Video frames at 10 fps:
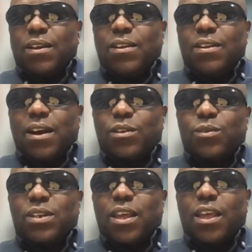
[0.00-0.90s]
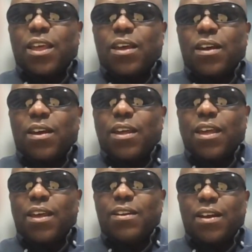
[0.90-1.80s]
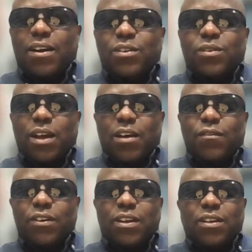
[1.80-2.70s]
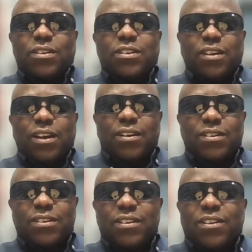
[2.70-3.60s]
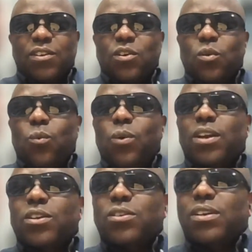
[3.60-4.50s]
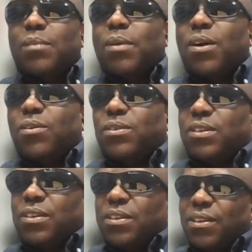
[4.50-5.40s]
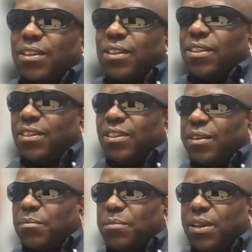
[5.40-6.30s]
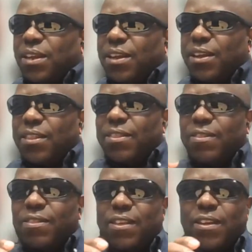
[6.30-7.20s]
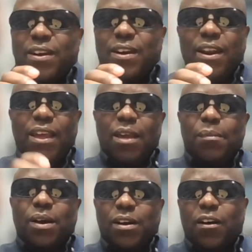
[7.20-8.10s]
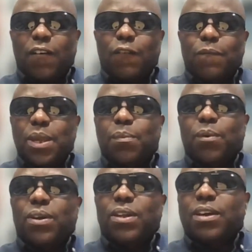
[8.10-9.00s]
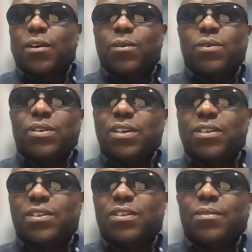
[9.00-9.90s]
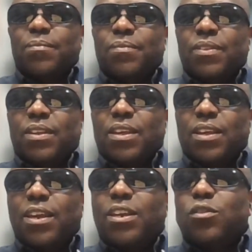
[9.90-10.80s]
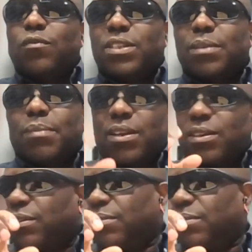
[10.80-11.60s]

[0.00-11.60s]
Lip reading: Actuate Africa Challenge, we are talking about bringing the labor of people in a continent into visibility.